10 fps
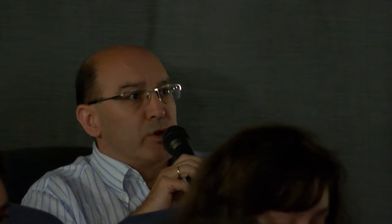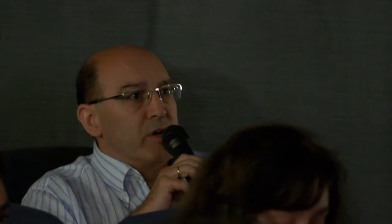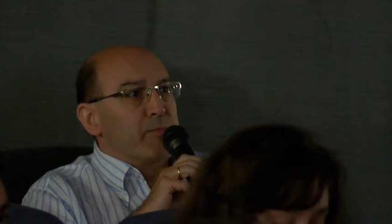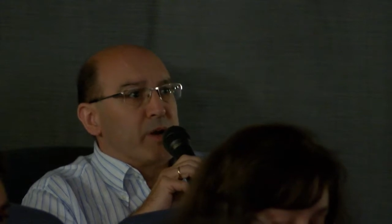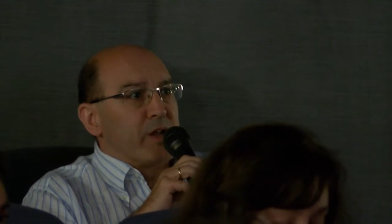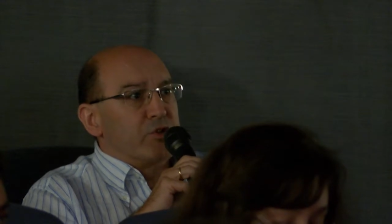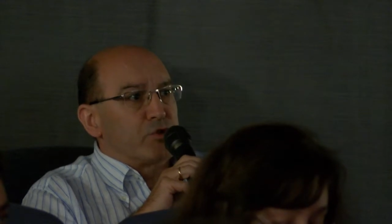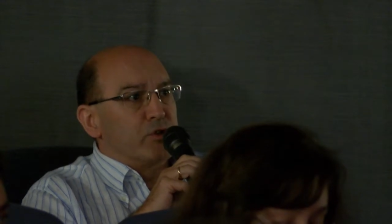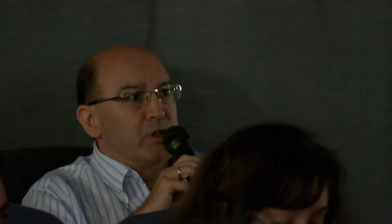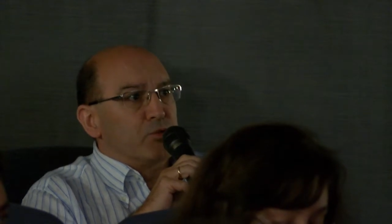do
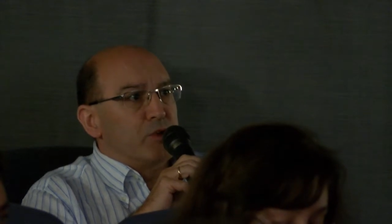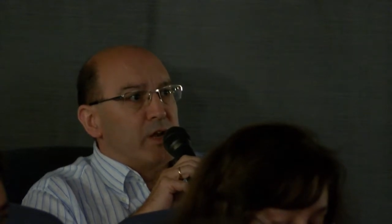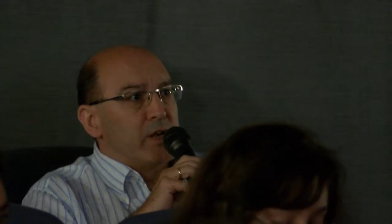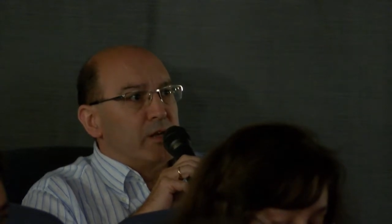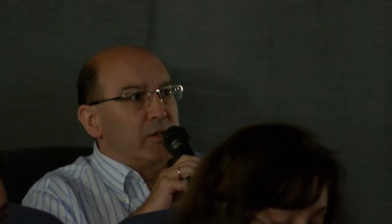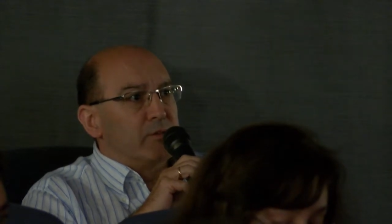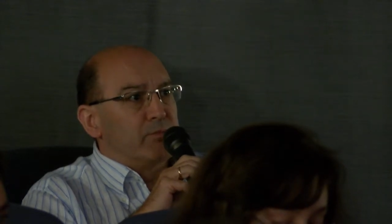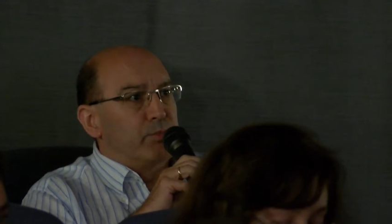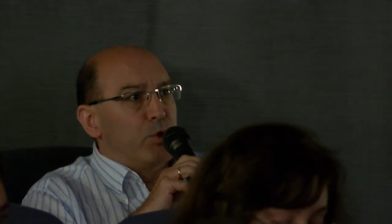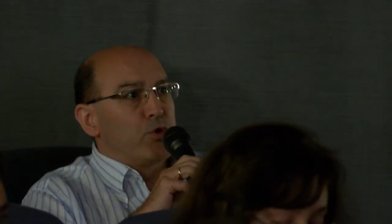exercise,
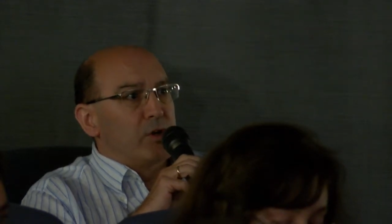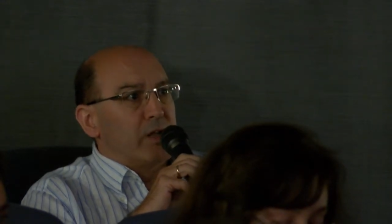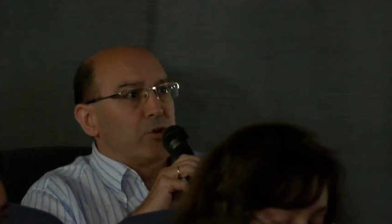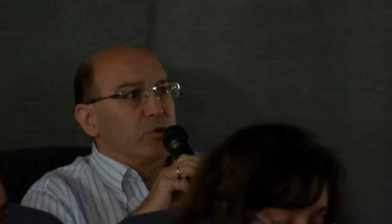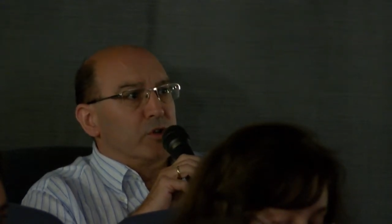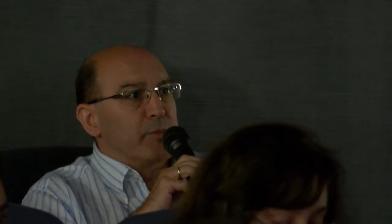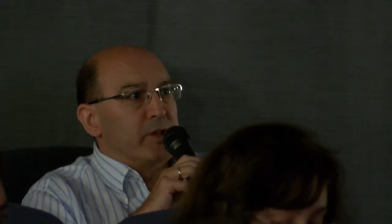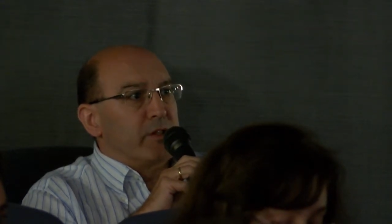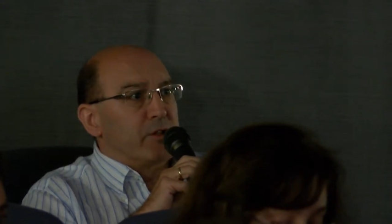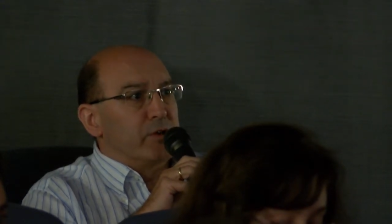and this is what
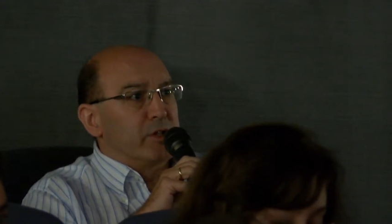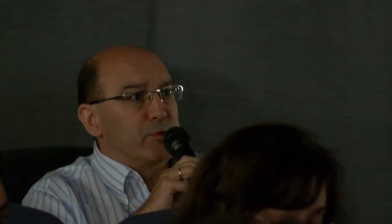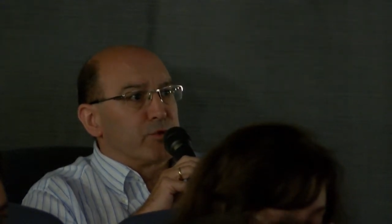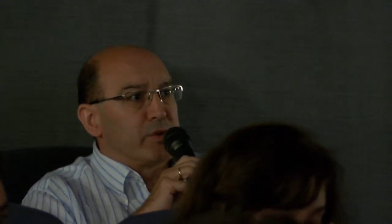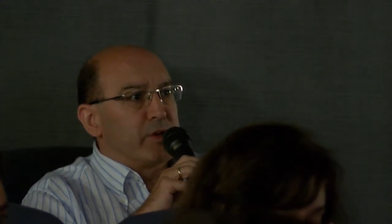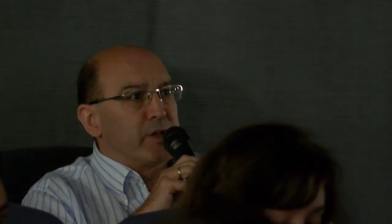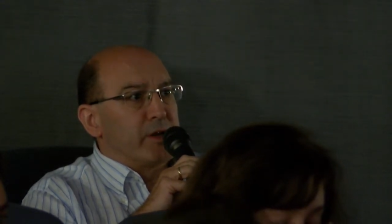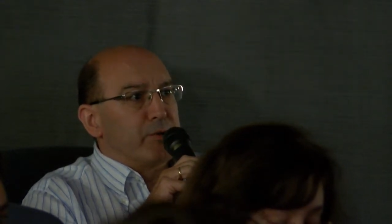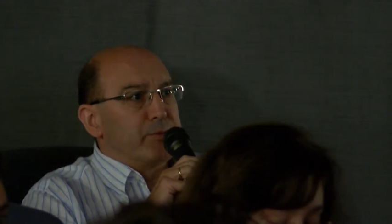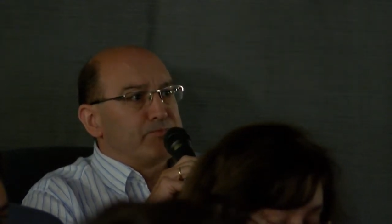we called a
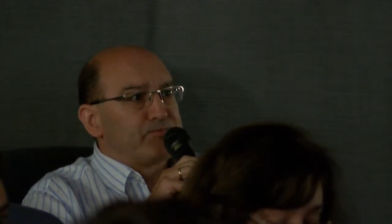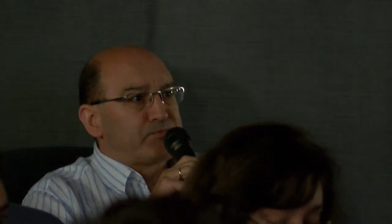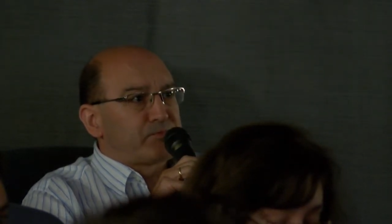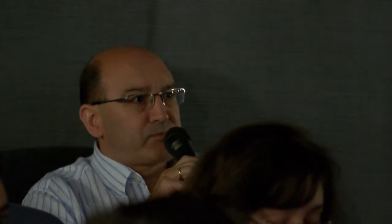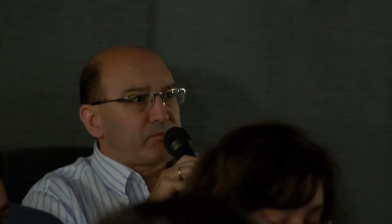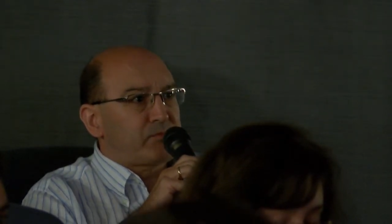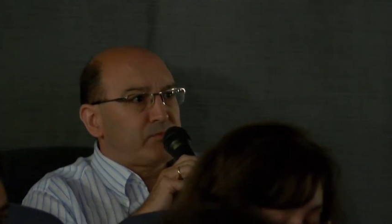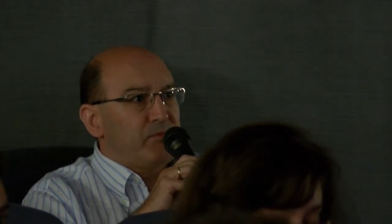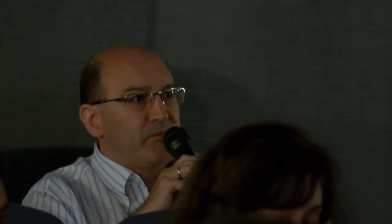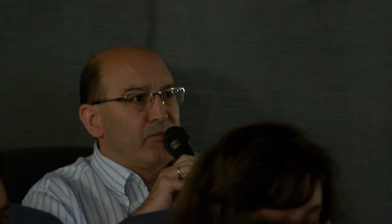natural
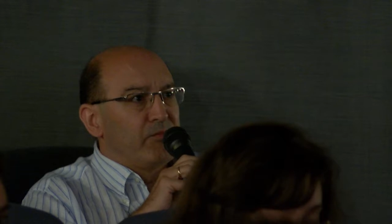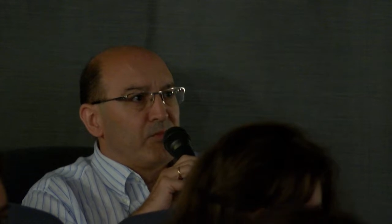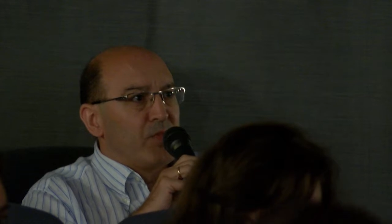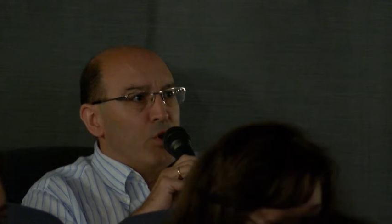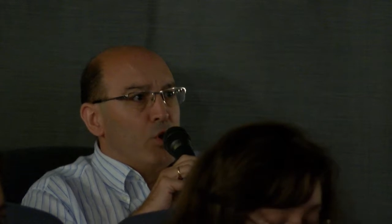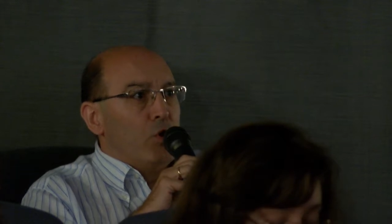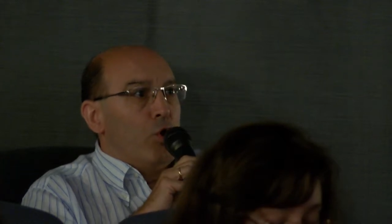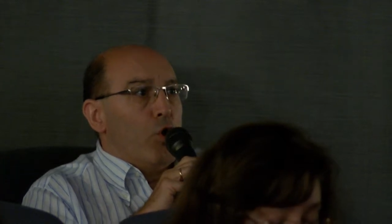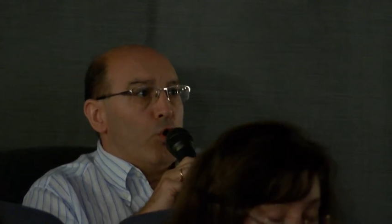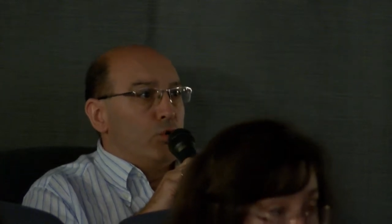paradise,
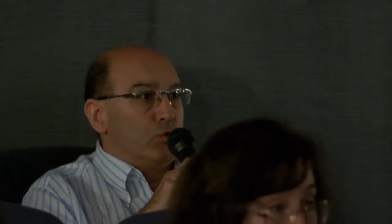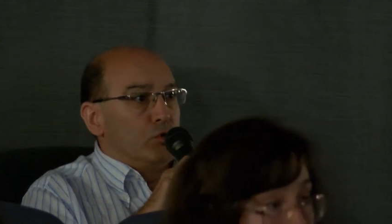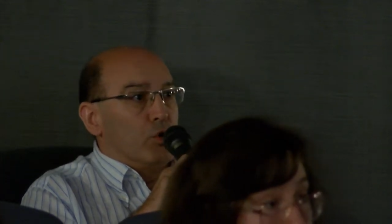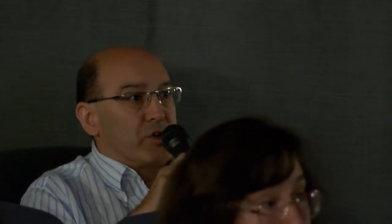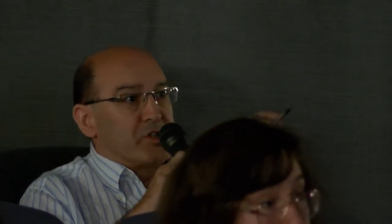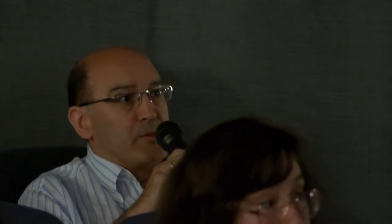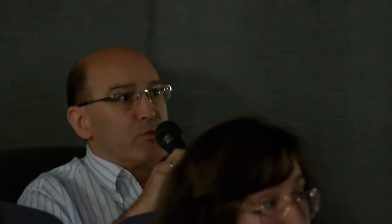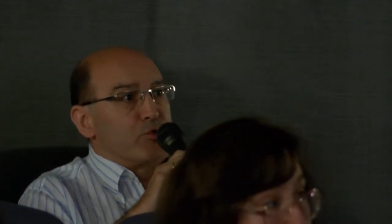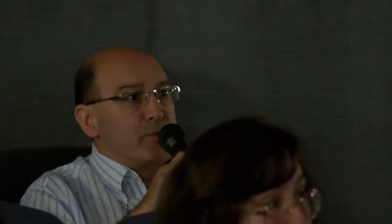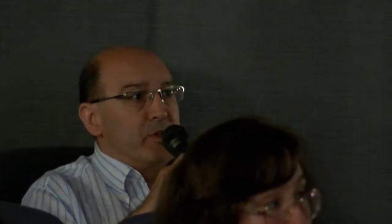and this
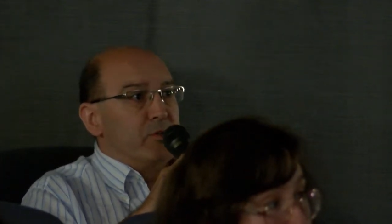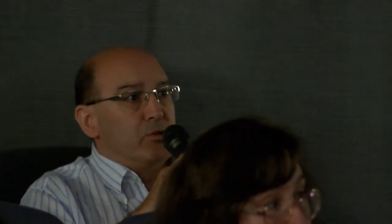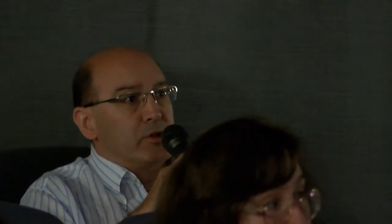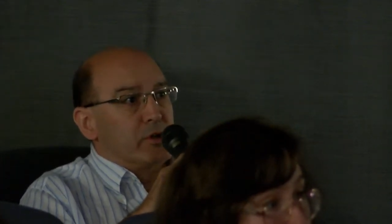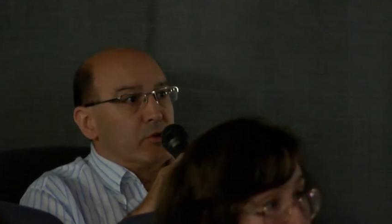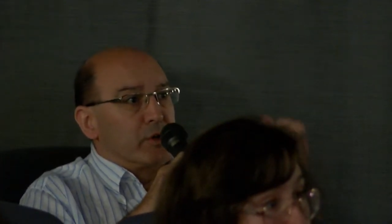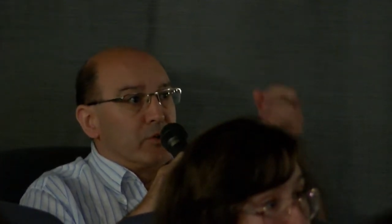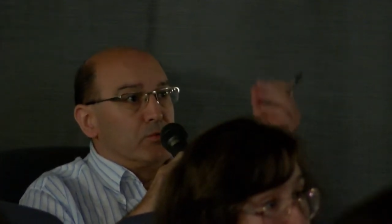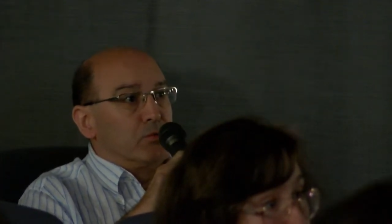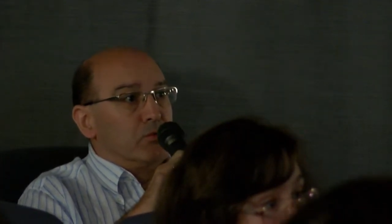recommendation is due
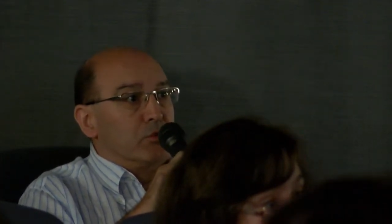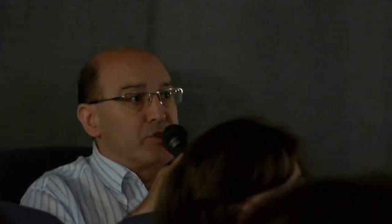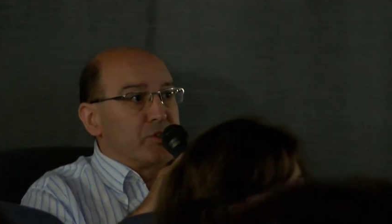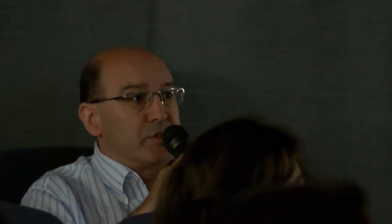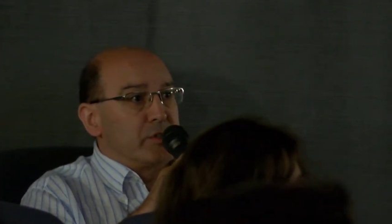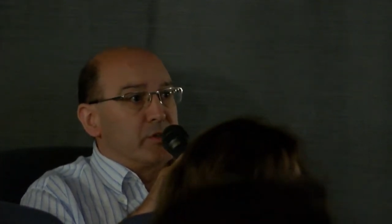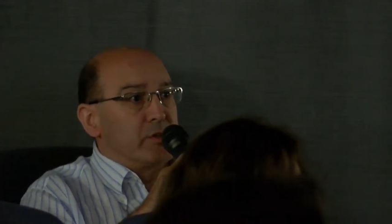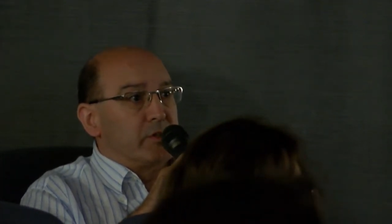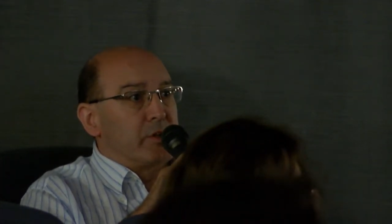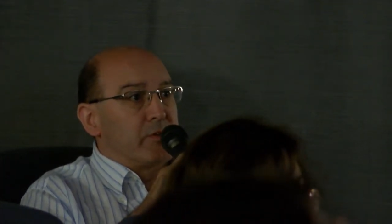to the air
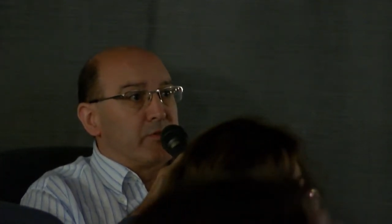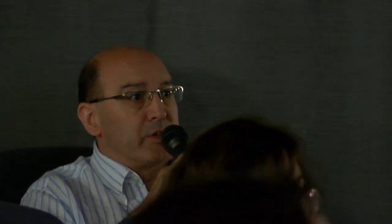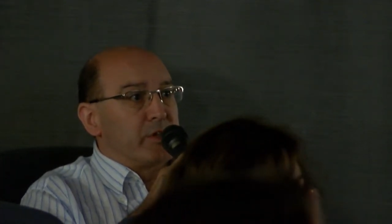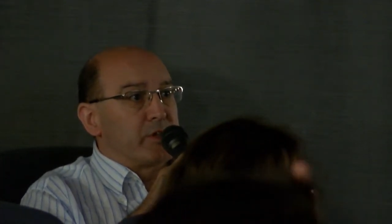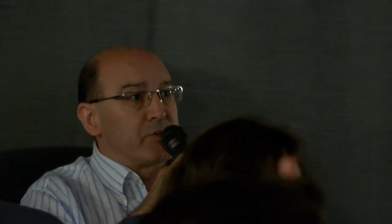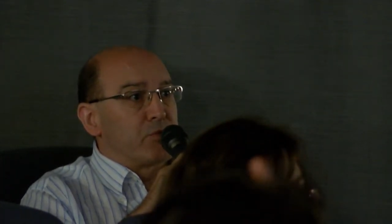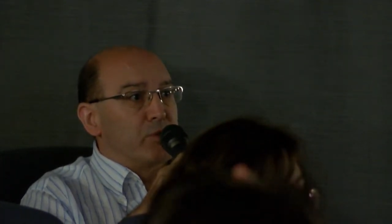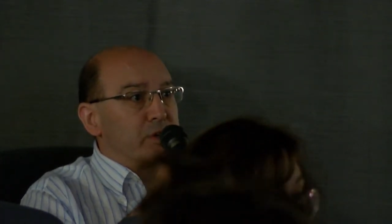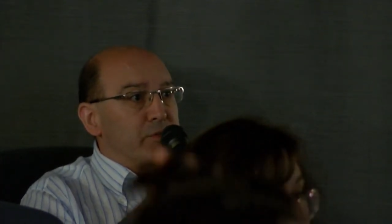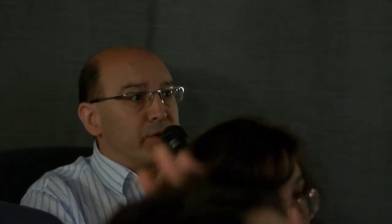pollution,
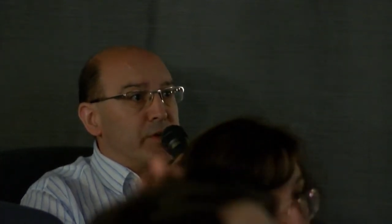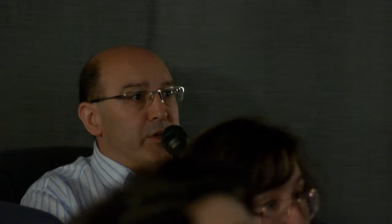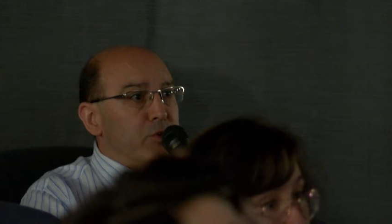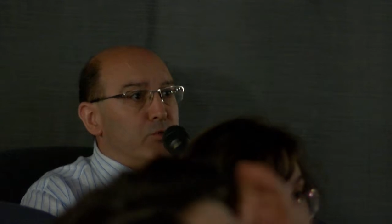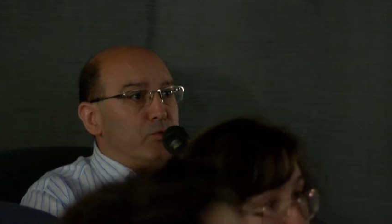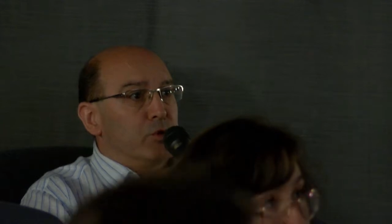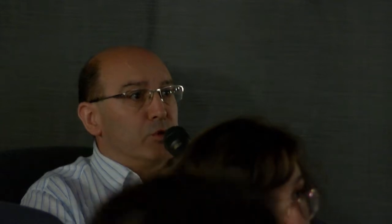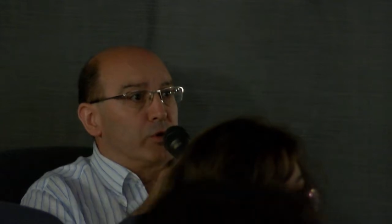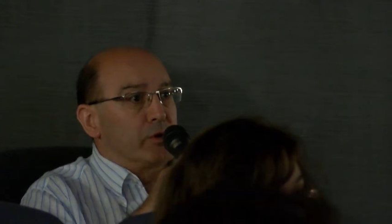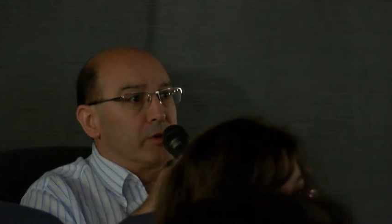environmental
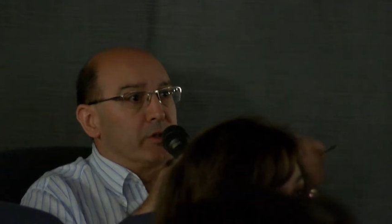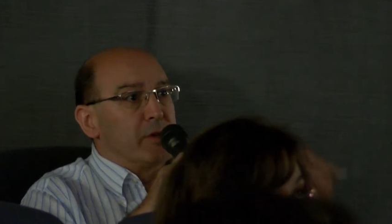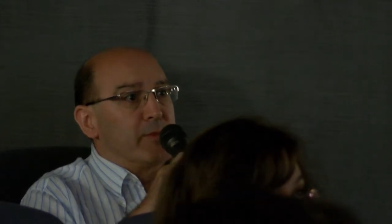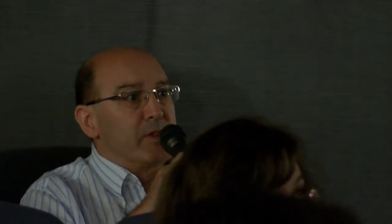pollution.